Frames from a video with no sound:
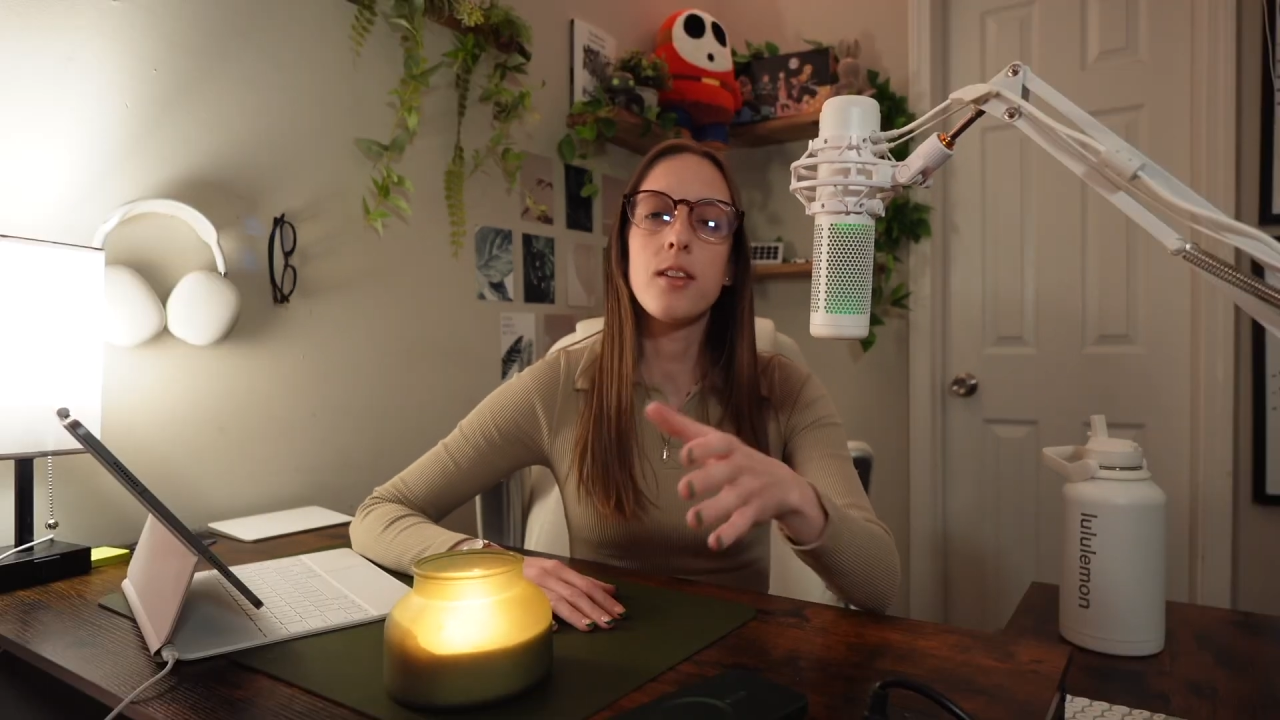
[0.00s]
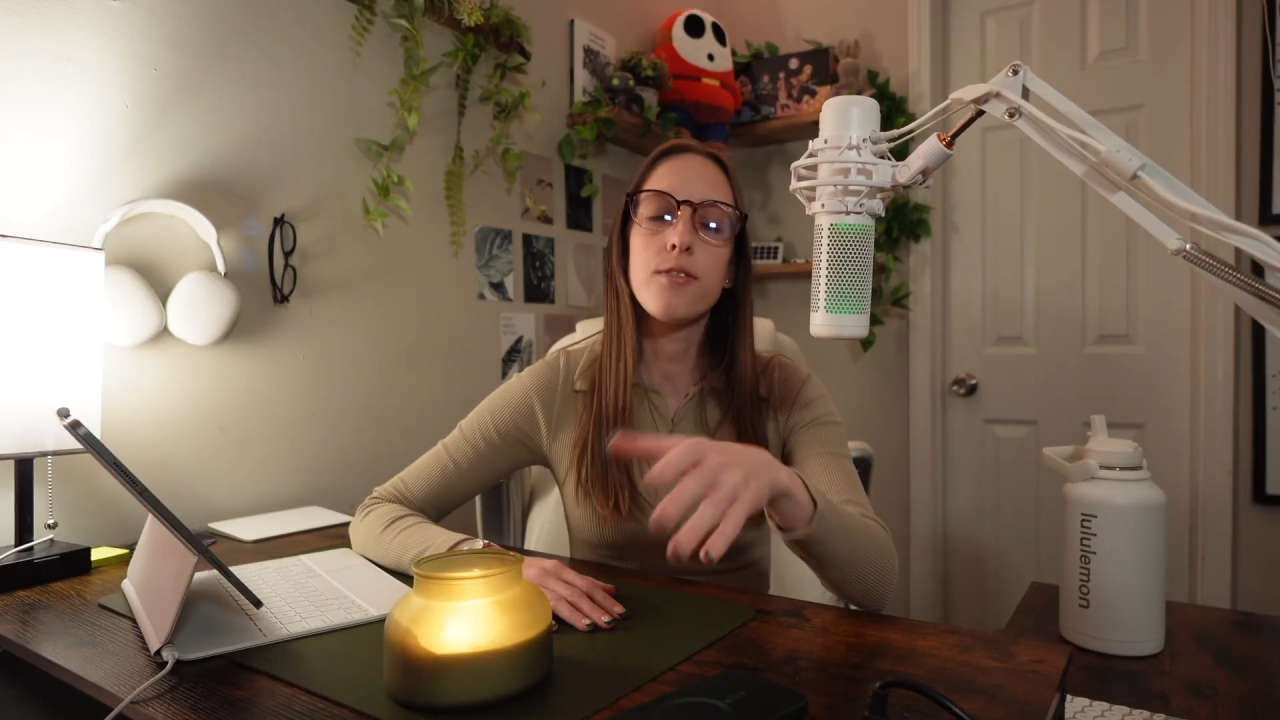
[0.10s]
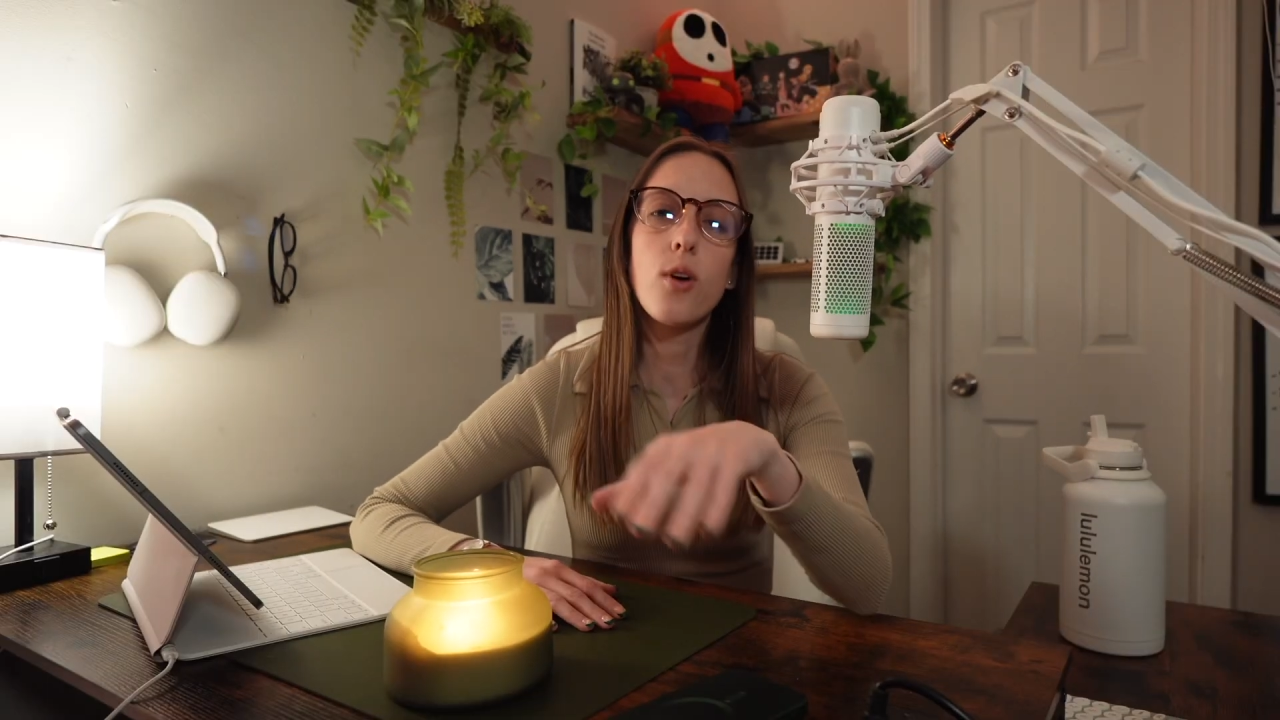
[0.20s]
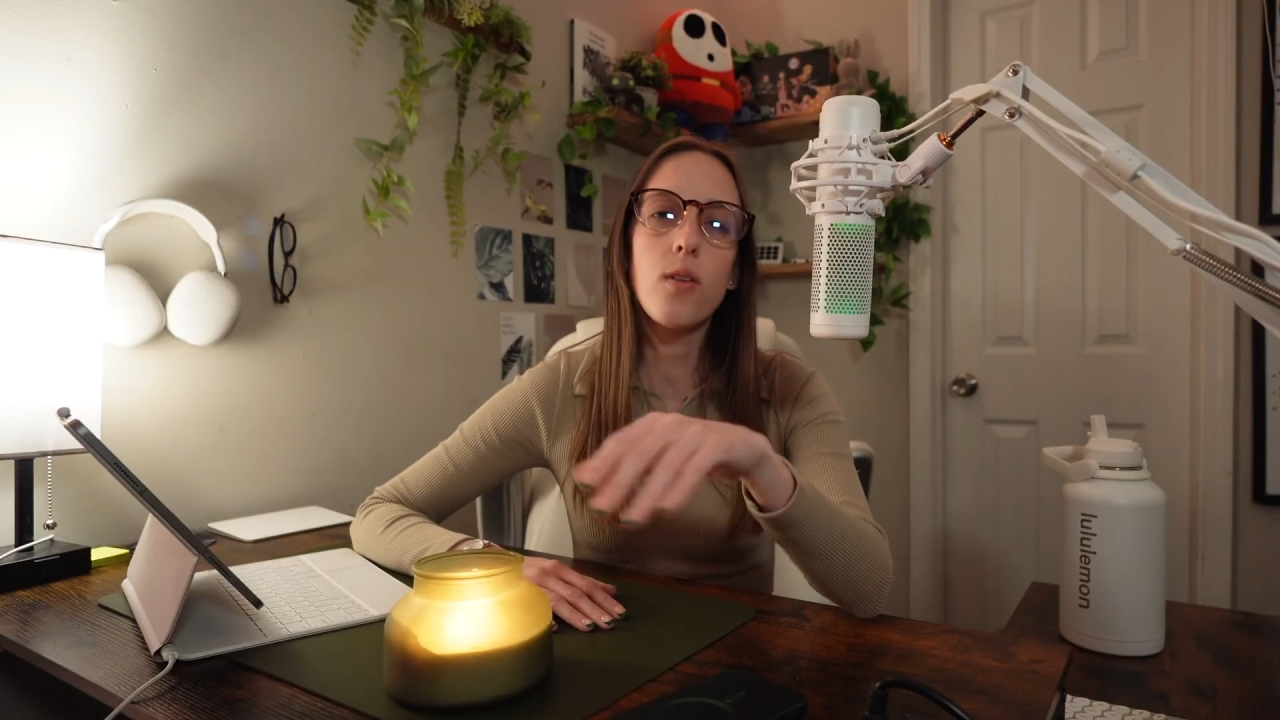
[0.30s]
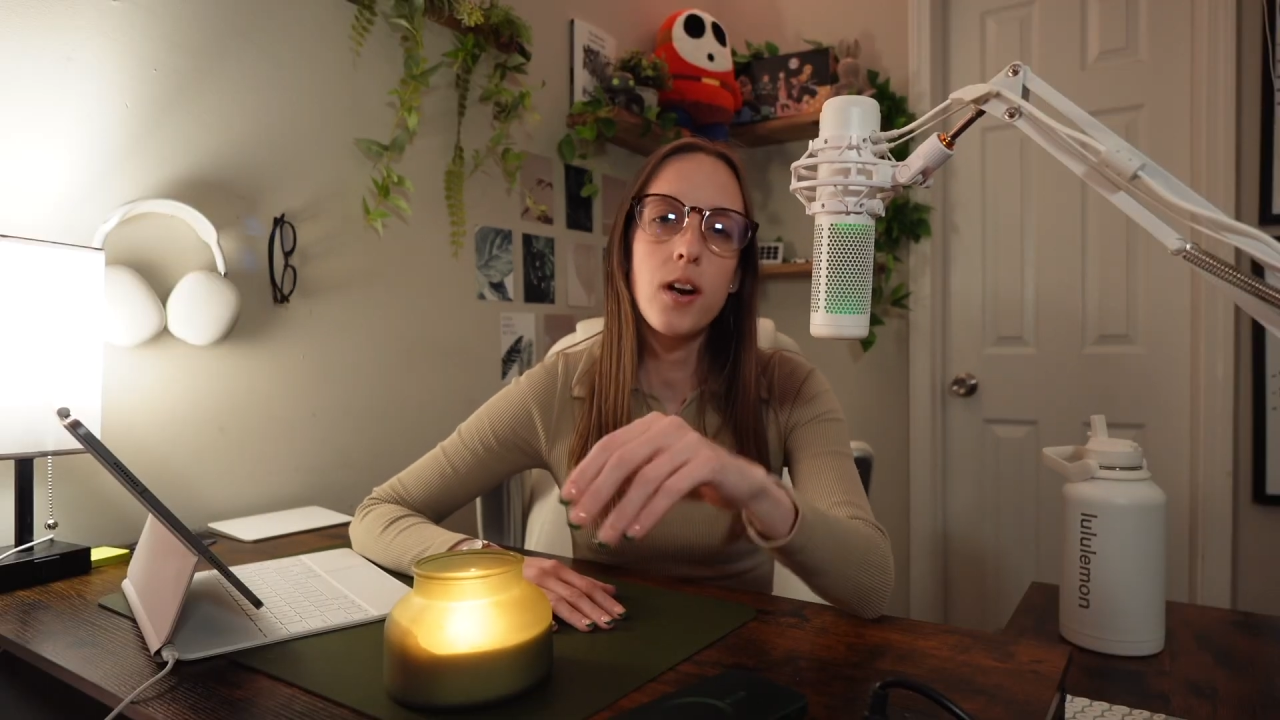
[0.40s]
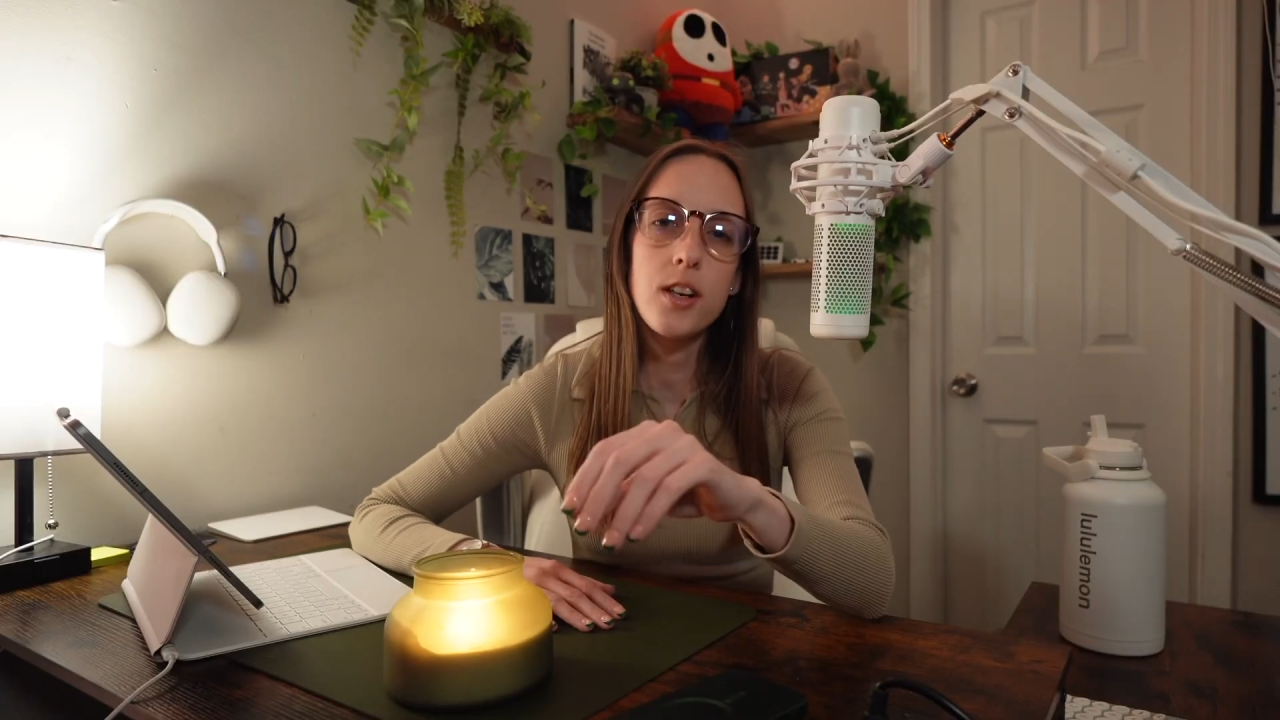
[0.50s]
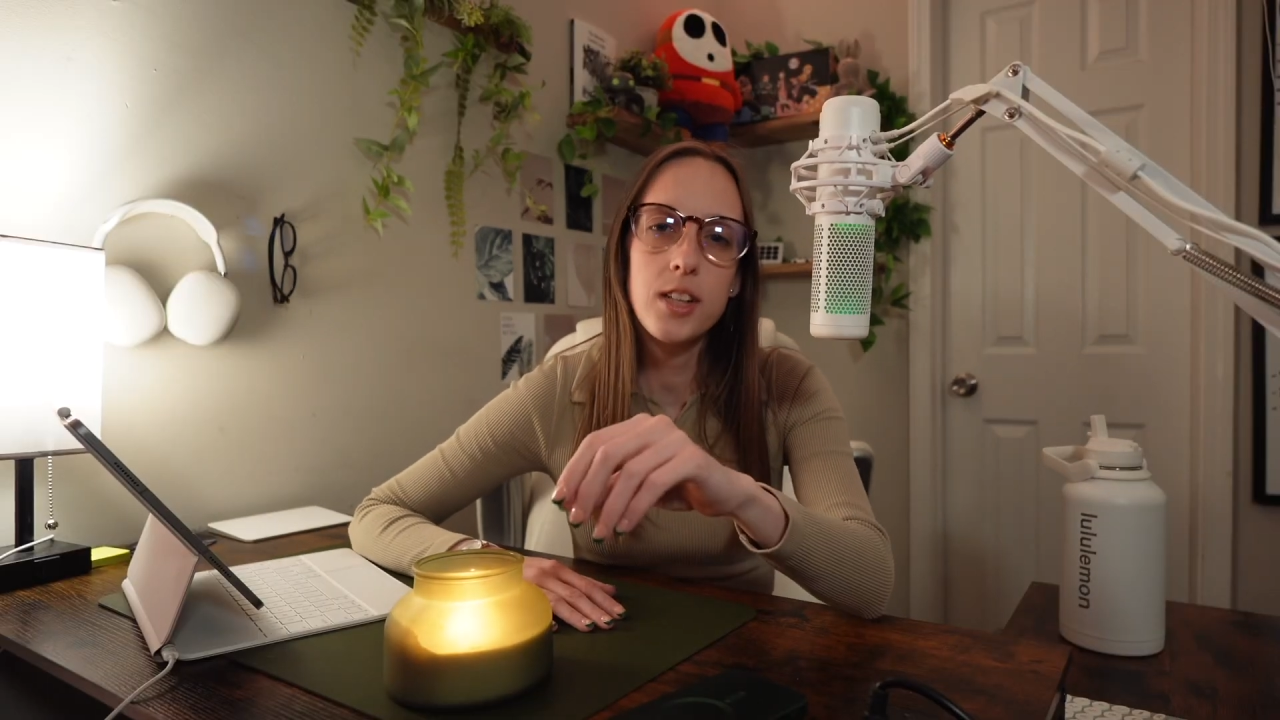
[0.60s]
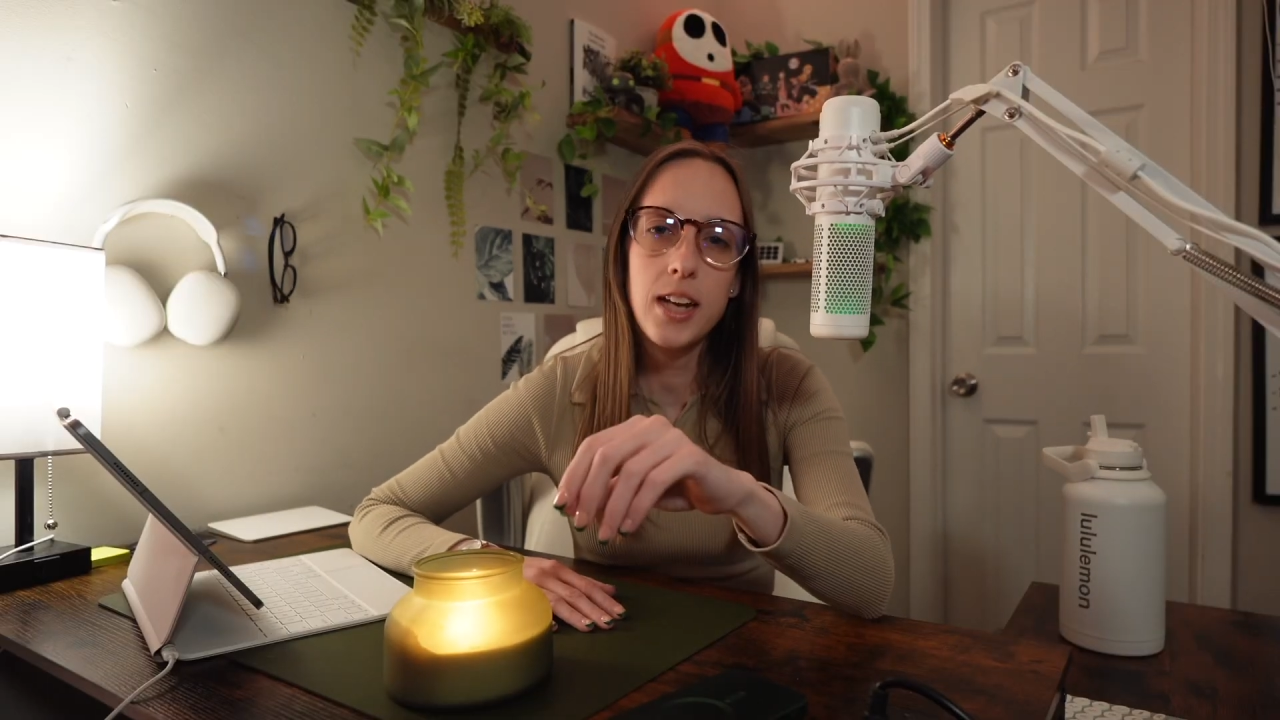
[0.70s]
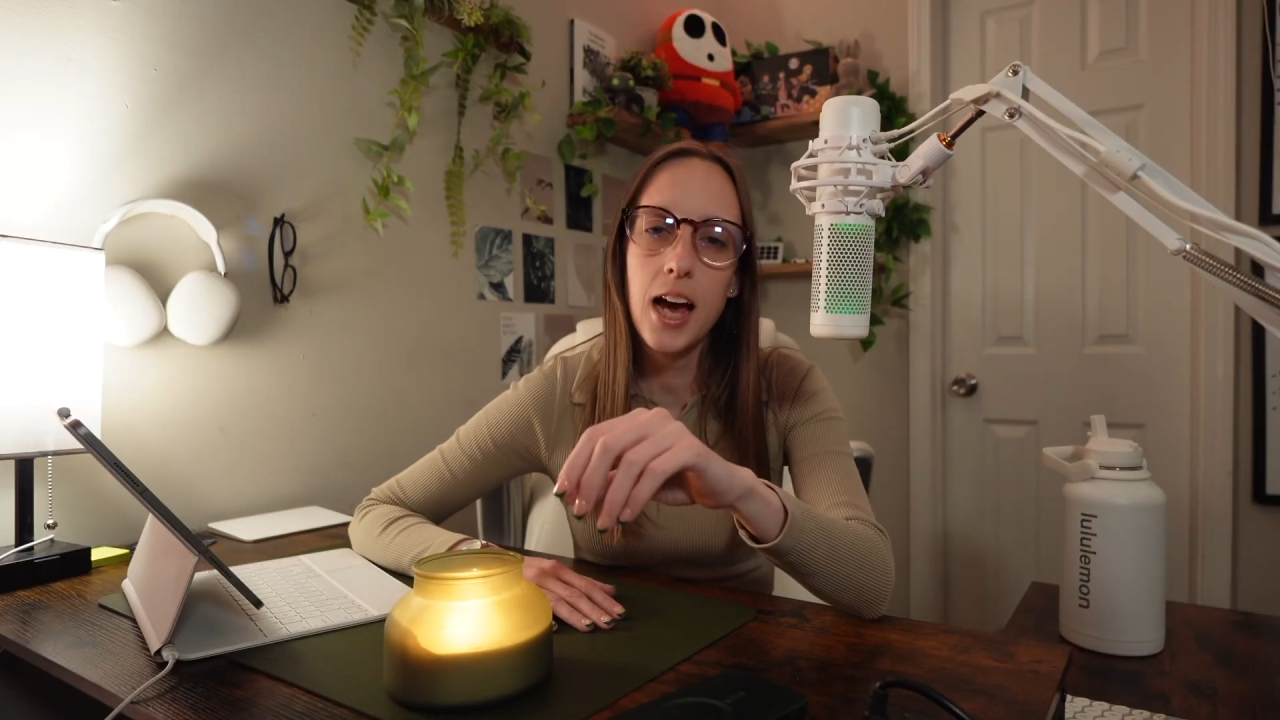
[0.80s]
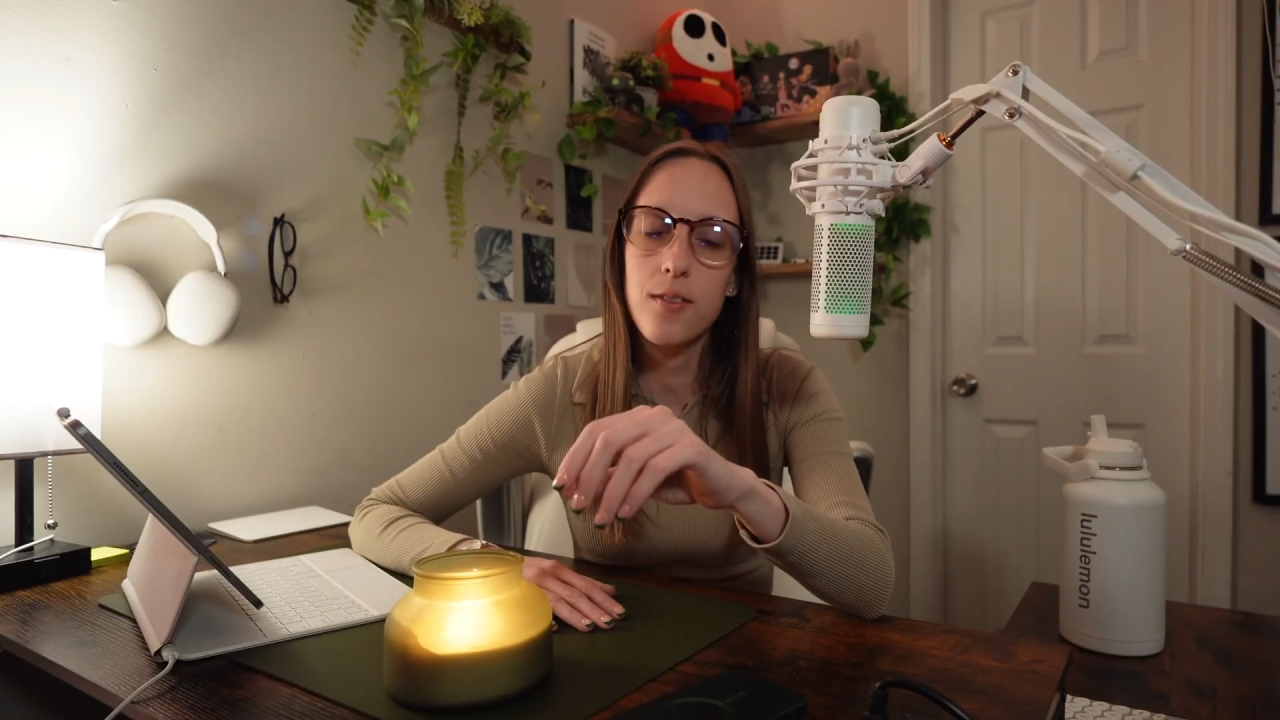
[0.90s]
the 4Runner
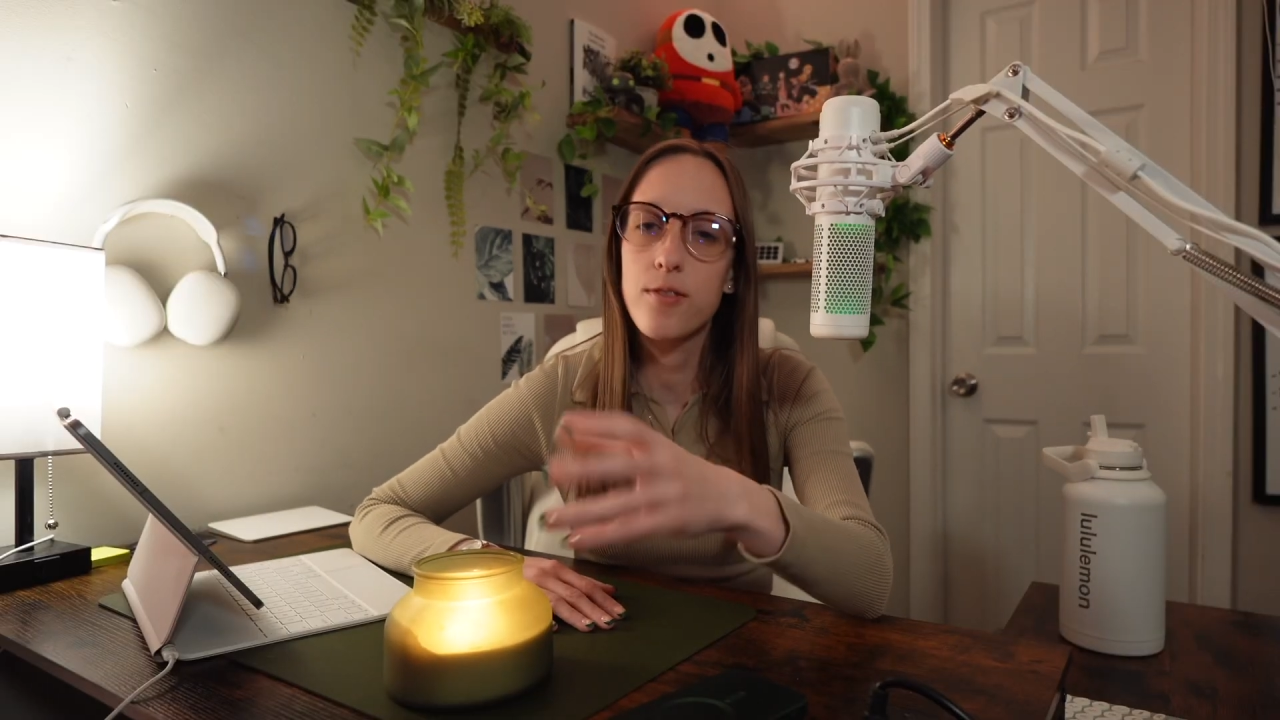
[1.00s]
did have